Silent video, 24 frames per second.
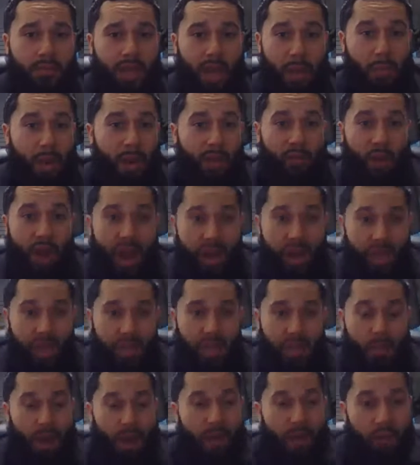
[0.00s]
Am I right?
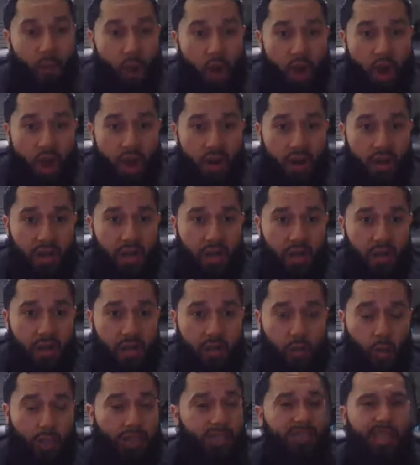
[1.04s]
Am I wrong?
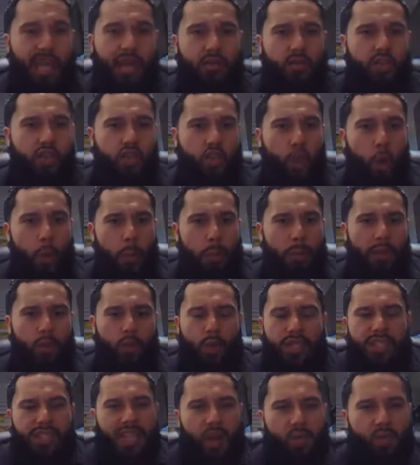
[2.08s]
Do I sound stupid? Do
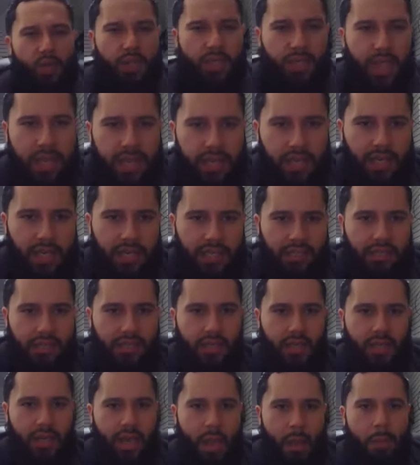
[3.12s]
I sound ridiculous?
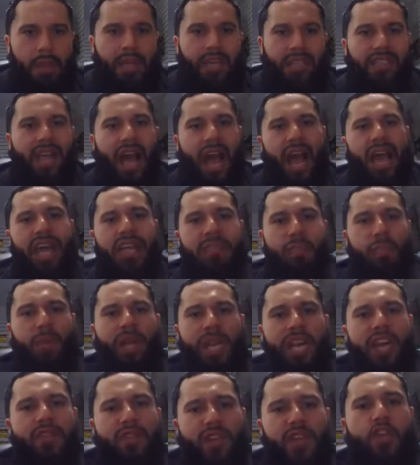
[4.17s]
Because I
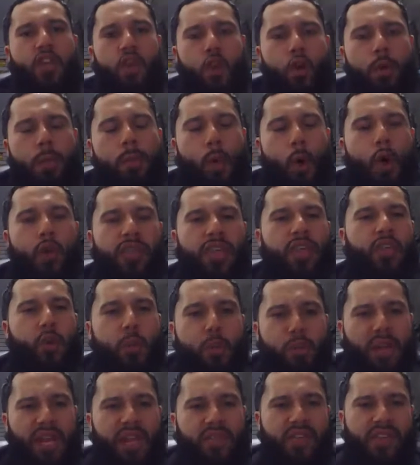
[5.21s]
believe in you more than you
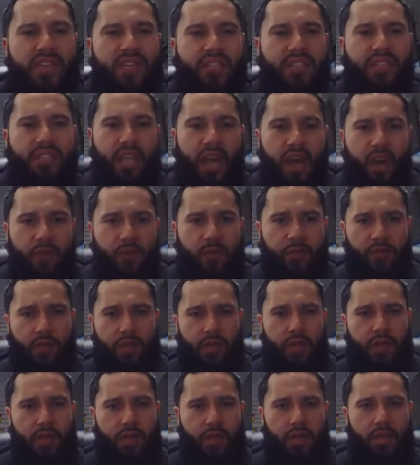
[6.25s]
believe in yourself?
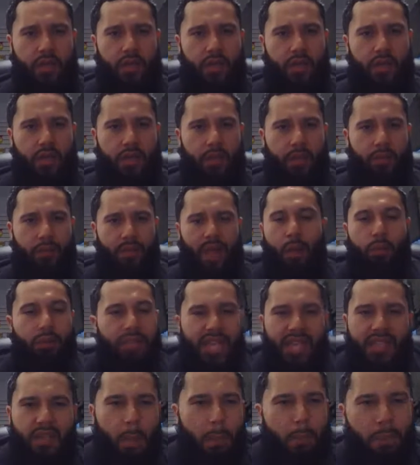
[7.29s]
I was
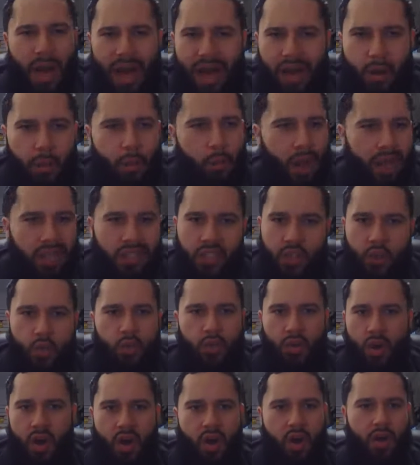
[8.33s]
at the bottom way too
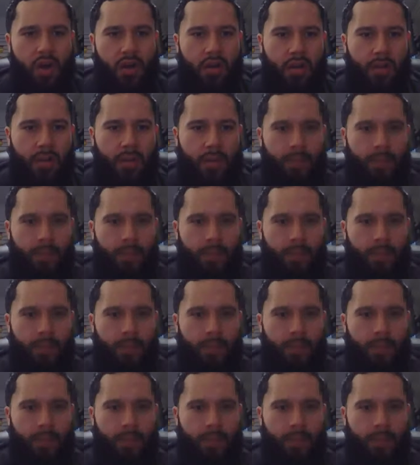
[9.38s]
long.